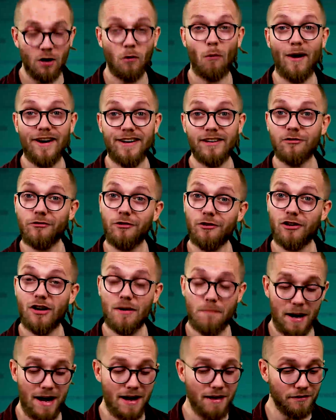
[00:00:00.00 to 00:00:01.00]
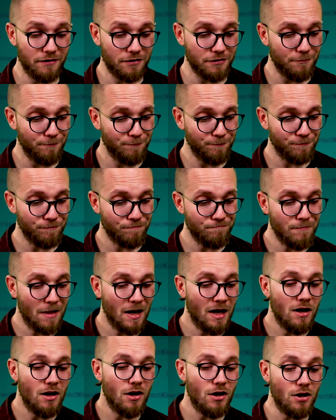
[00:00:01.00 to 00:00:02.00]
went for a bath,
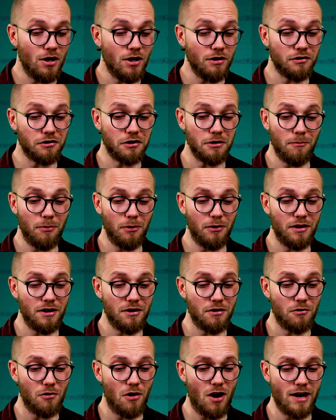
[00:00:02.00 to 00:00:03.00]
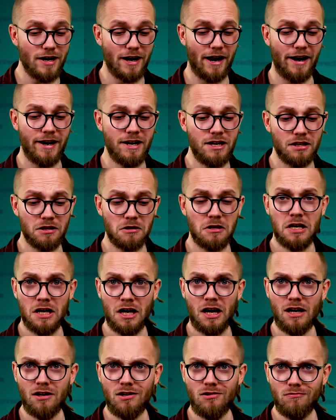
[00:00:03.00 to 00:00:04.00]
heard something crying,
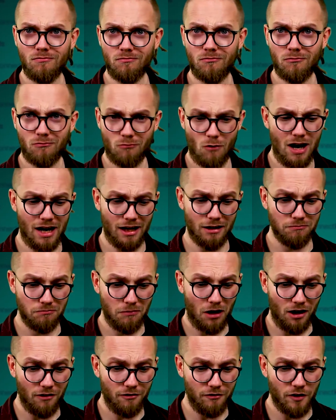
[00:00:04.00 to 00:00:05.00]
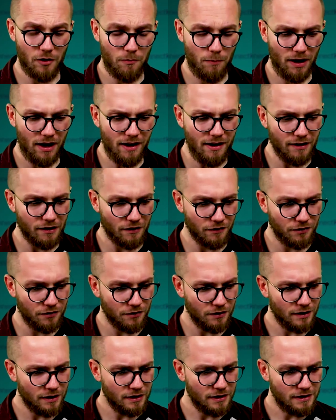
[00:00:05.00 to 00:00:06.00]
and, well, off the path.
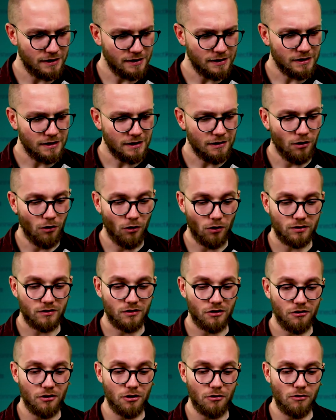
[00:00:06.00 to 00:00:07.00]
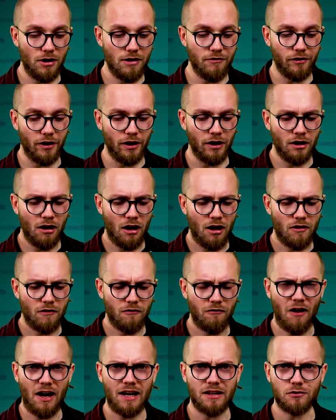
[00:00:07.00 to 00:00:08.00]
Looked in the river,
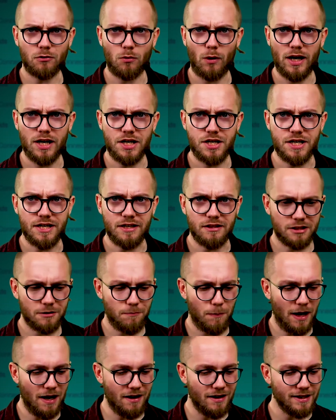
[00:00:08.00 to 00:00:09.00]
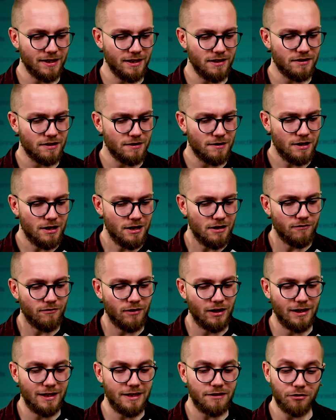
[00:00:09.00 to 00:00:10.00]
that's where she spied
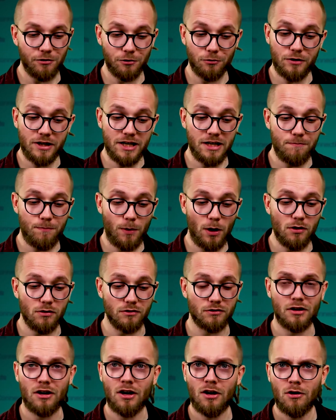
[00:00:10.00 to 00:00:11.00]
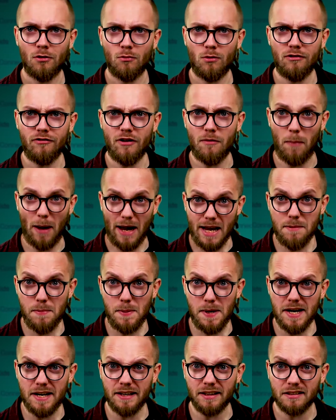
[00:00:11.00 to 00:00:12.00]
the little reed boat with a
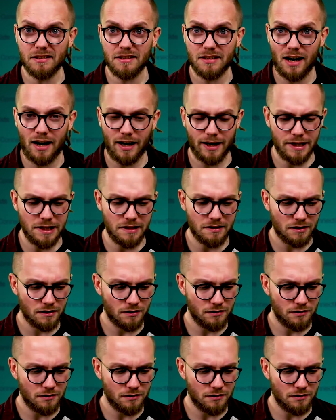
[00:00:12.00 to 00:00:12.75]
baby inside.